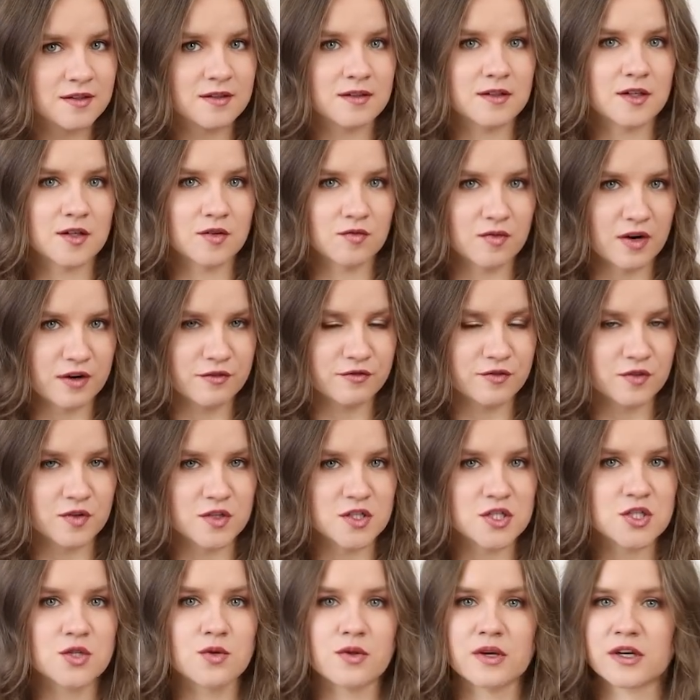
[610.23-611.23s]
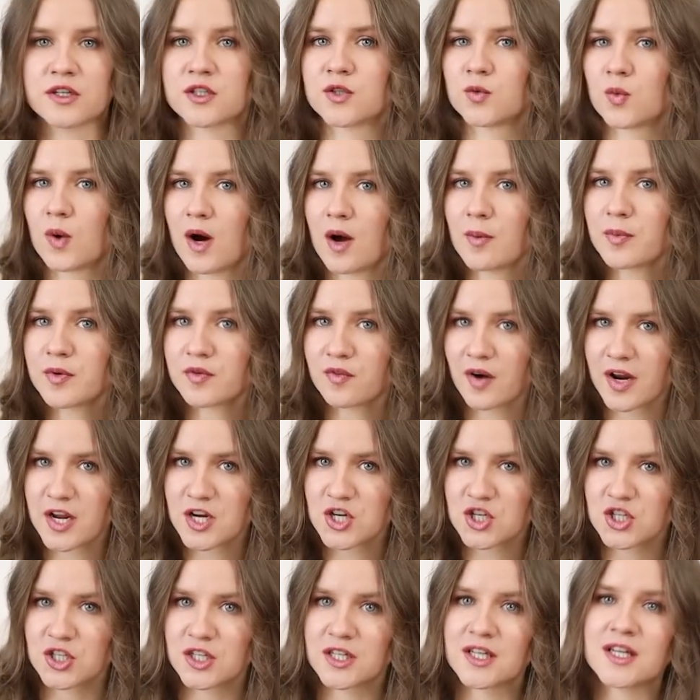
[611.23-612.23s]
a reference to the
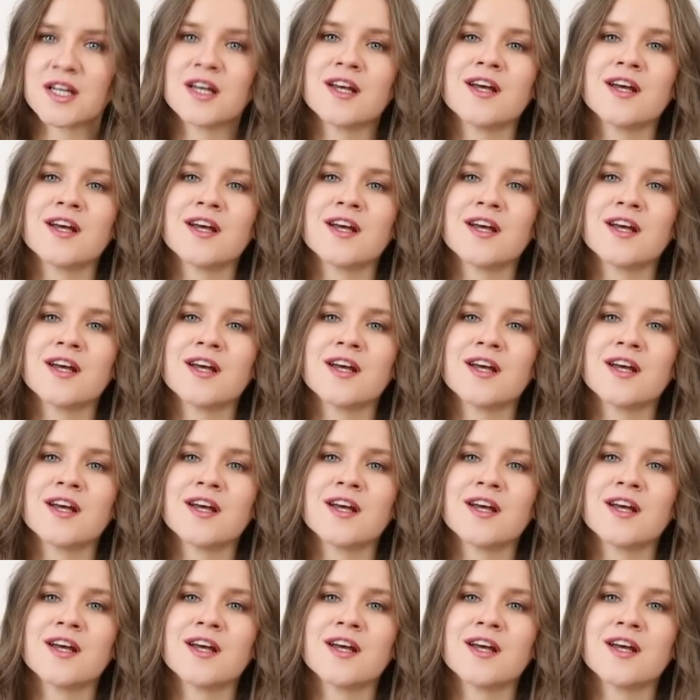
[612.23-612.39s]
cooperation